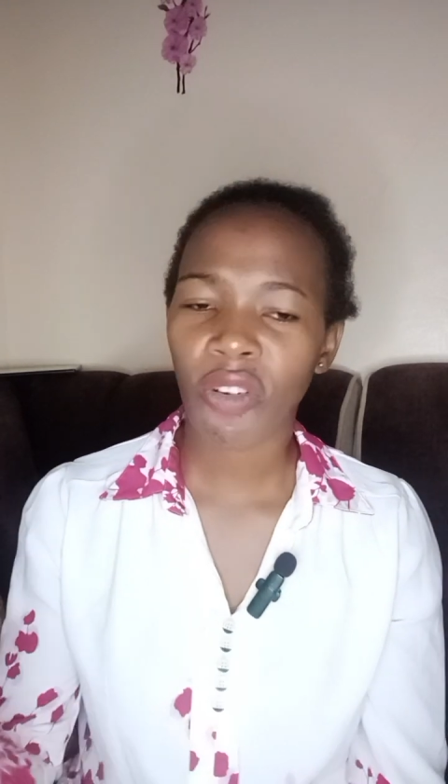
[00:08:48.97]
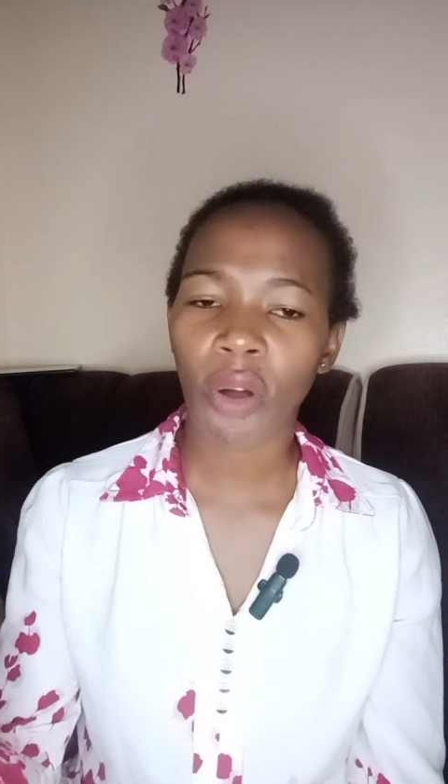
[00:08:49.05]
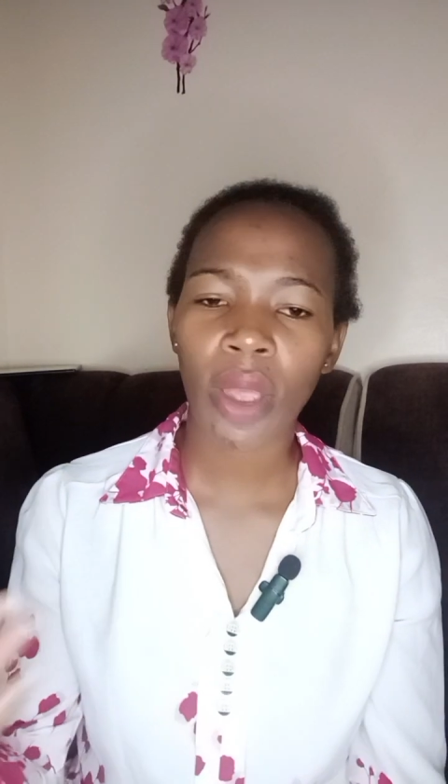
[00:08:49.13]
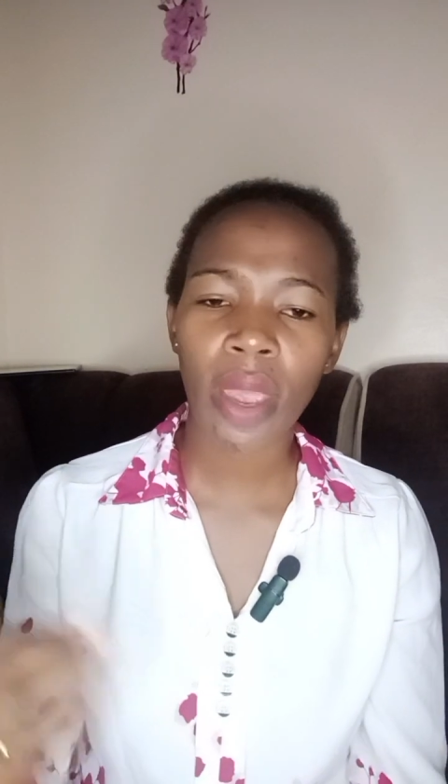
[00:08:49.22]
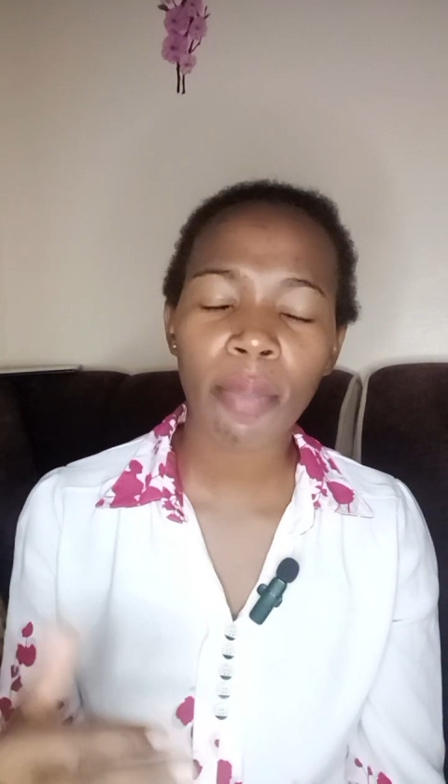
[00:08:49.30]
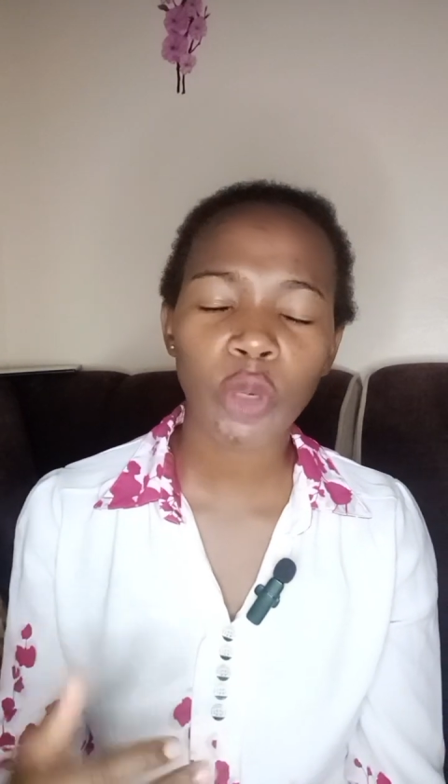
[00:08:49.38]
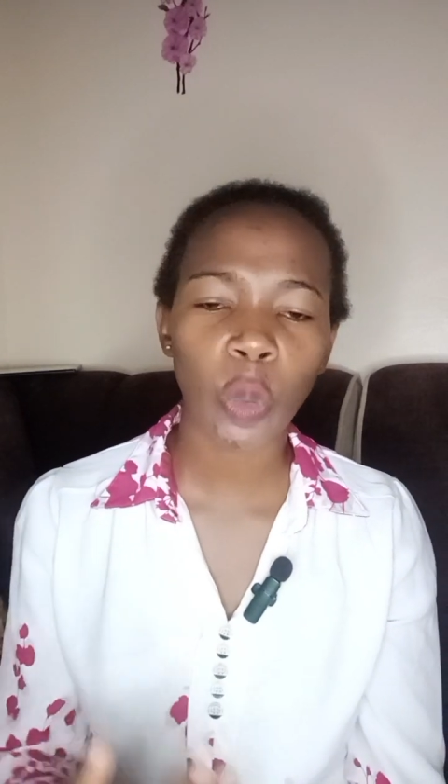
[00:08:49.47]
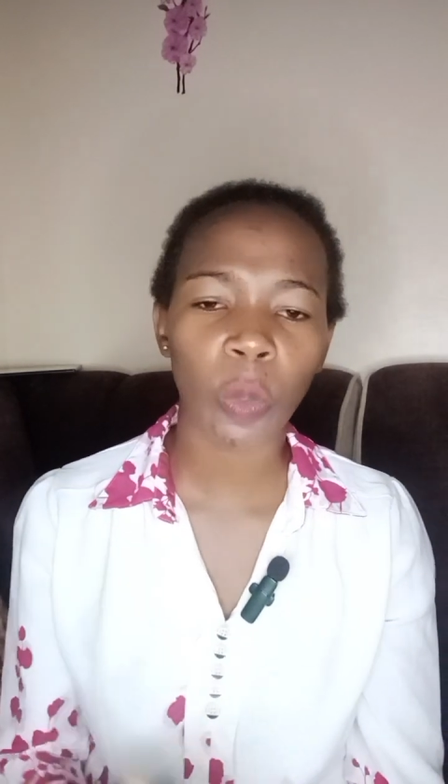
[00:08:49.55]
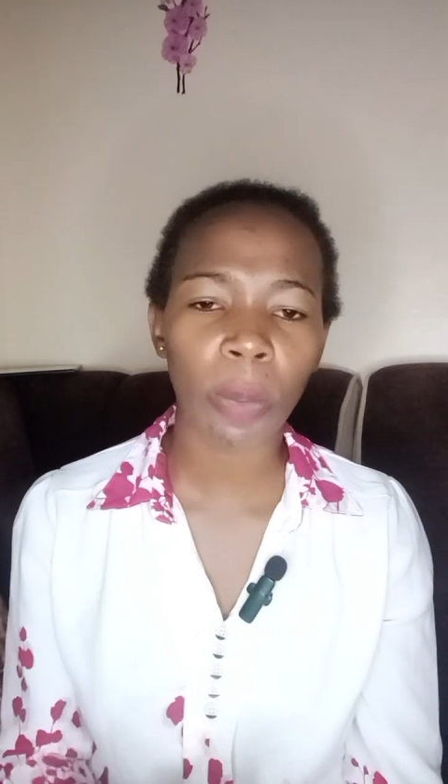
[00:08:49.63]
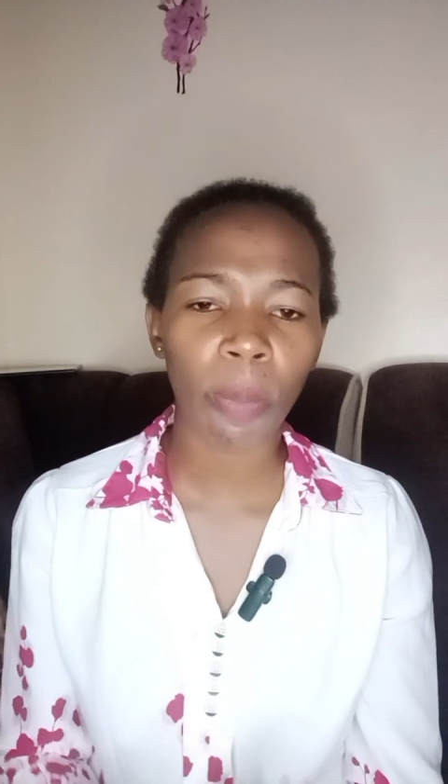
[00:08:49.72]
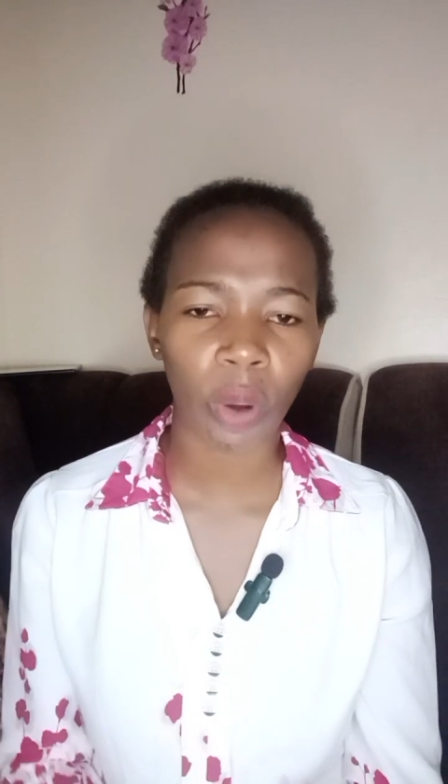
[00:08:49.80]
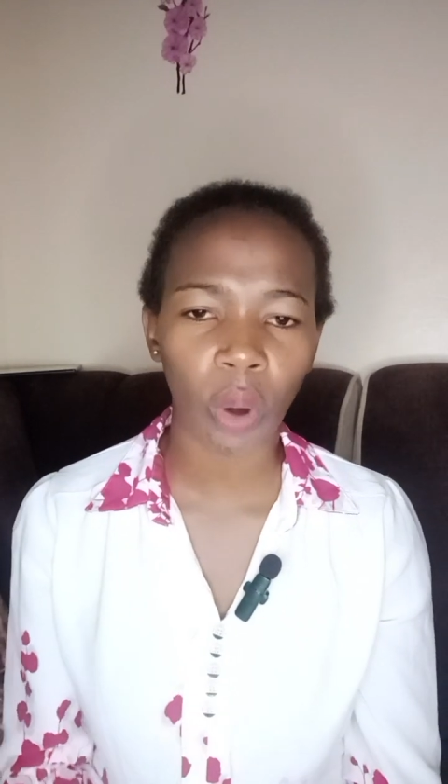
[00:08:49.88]
for him to
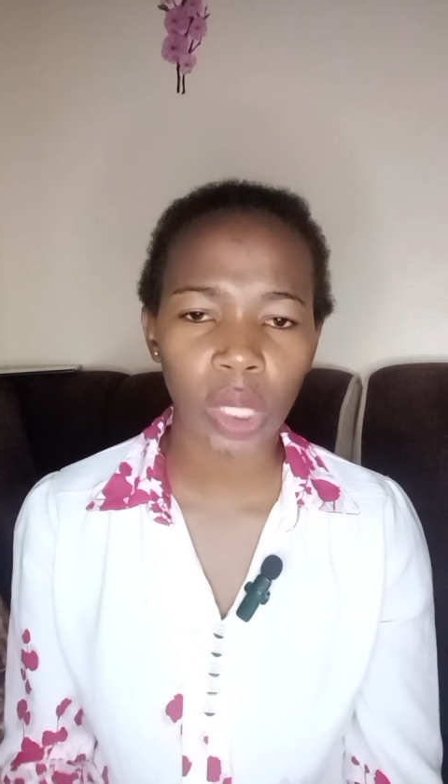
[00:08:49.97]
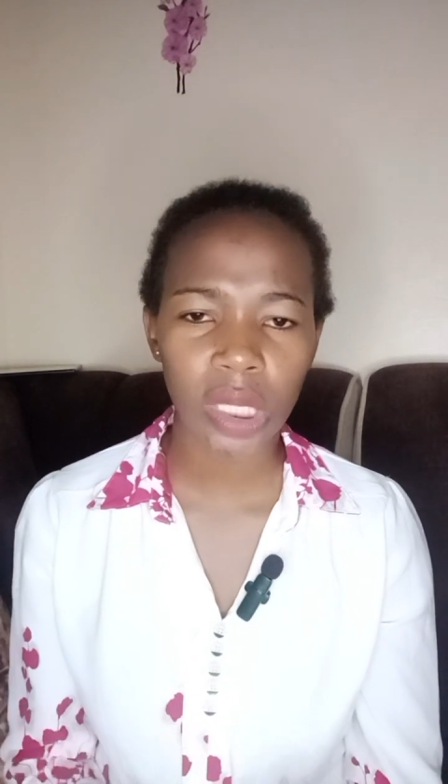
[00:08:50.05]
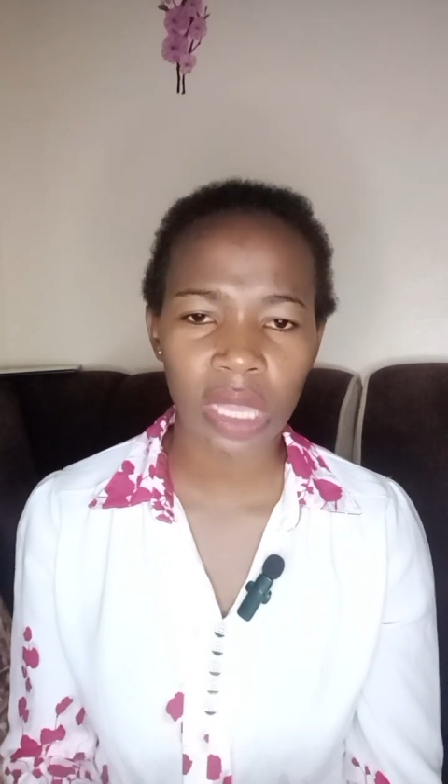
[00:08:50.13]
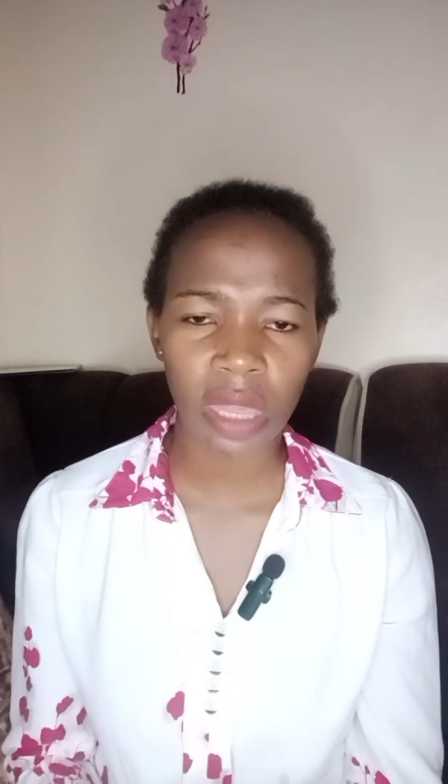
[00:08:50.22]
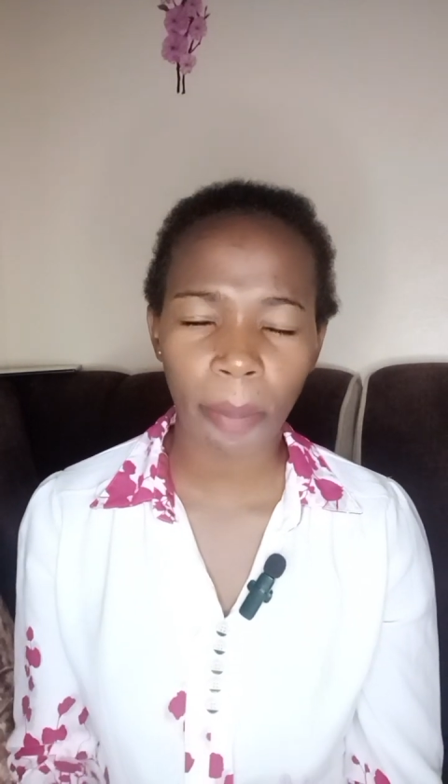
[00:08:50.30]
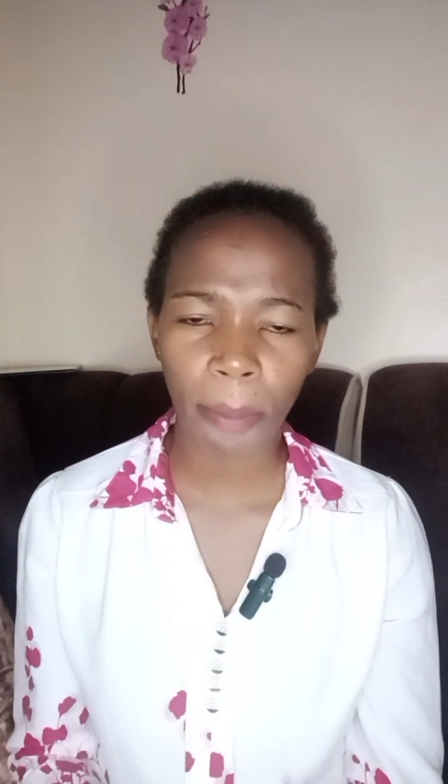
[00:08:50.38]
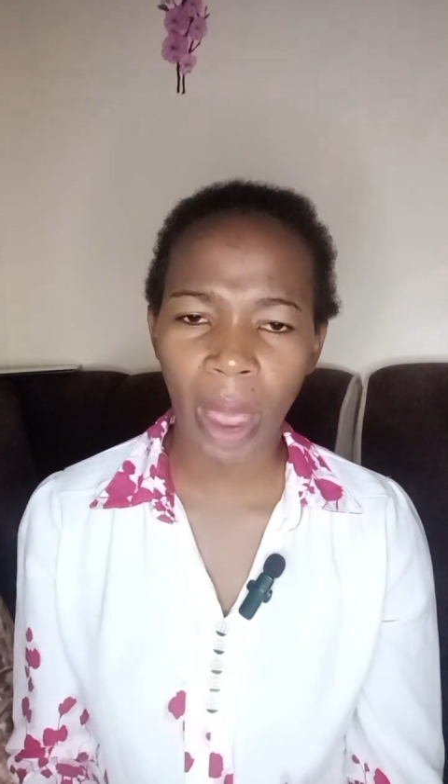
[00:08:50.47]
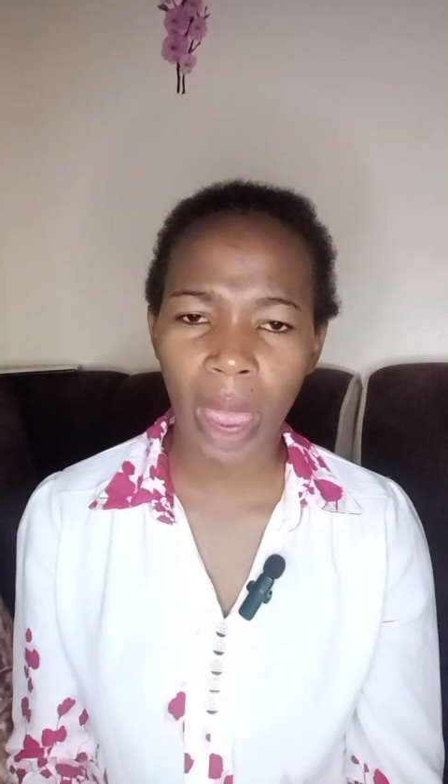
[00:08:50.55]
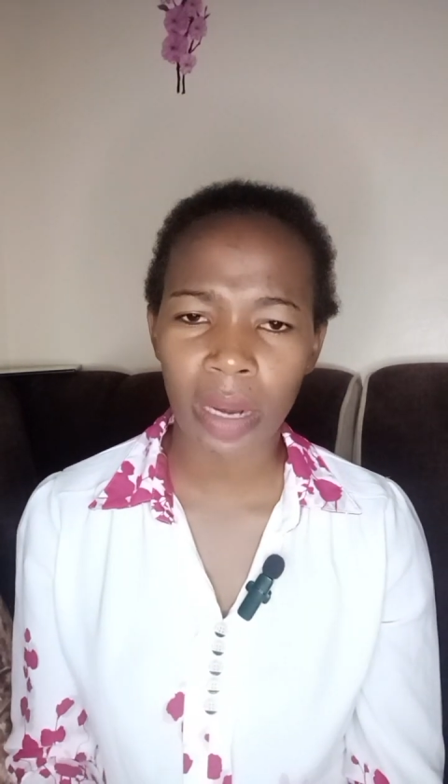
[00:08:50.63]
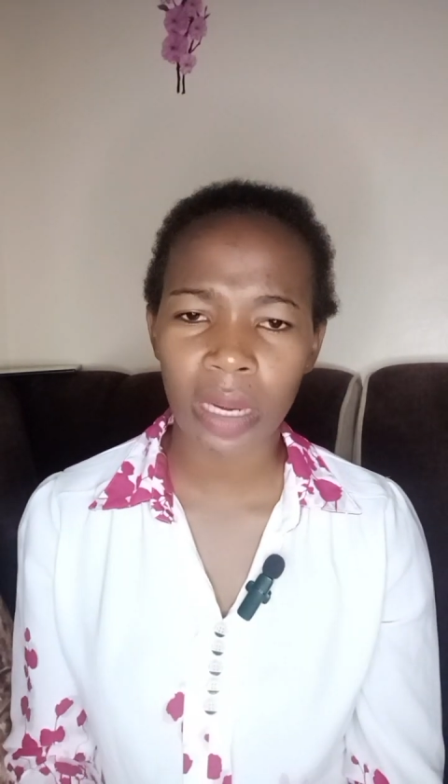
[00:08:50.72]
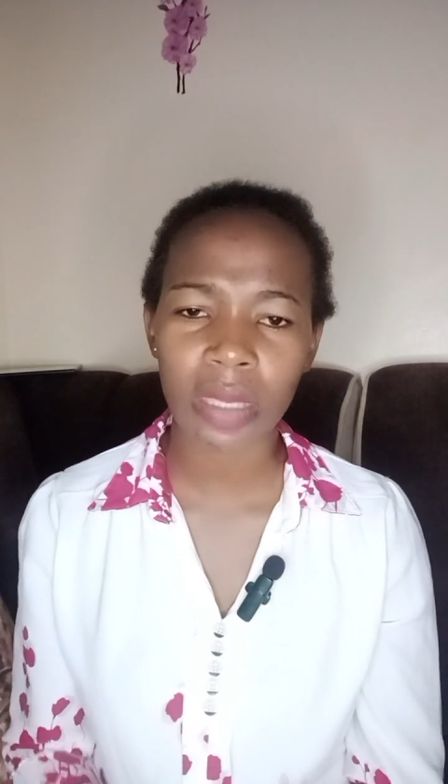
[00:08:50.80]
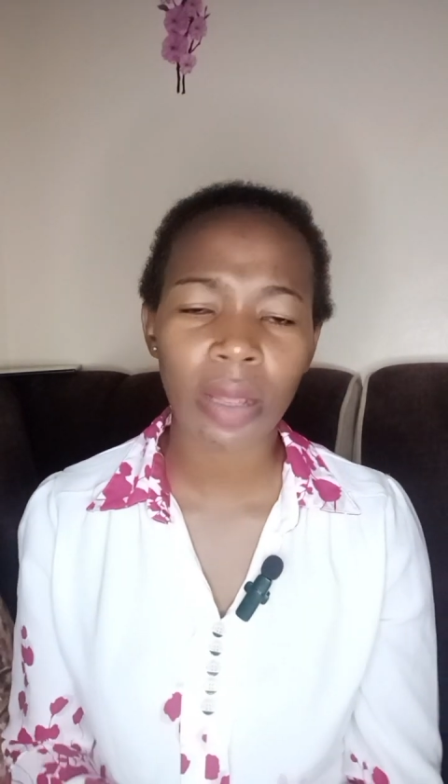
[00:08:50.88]
be brought in the
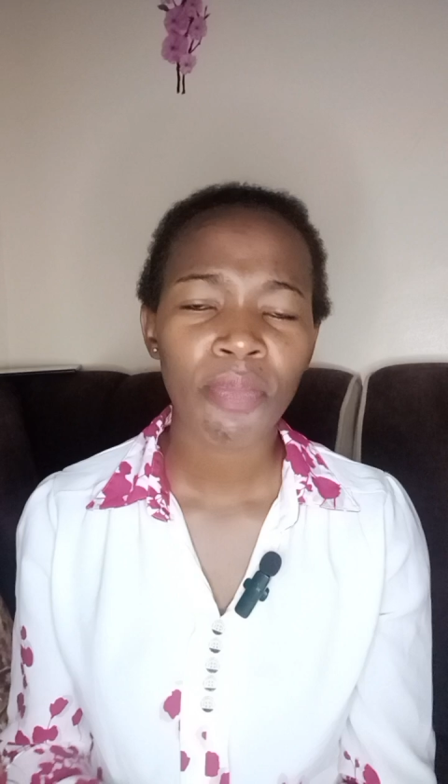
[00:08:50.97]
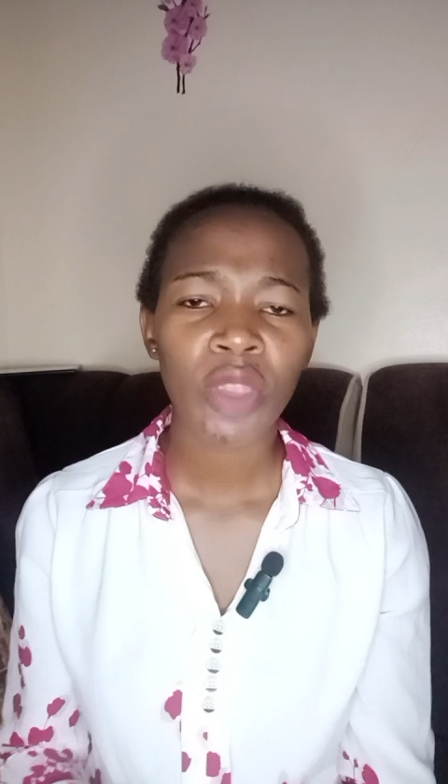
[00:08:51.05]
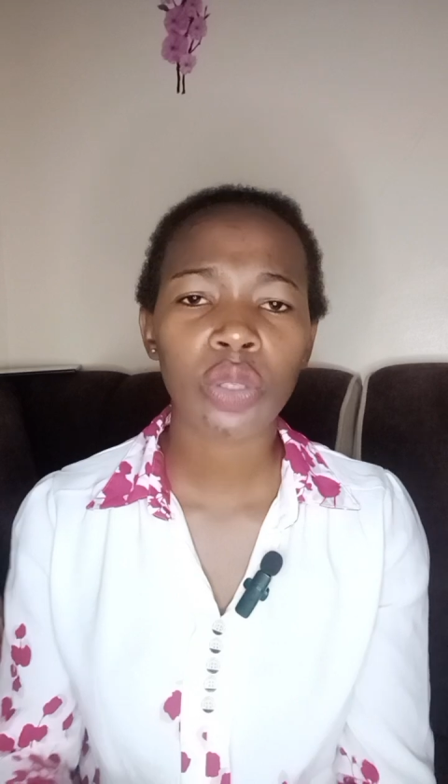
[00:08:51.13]
Paris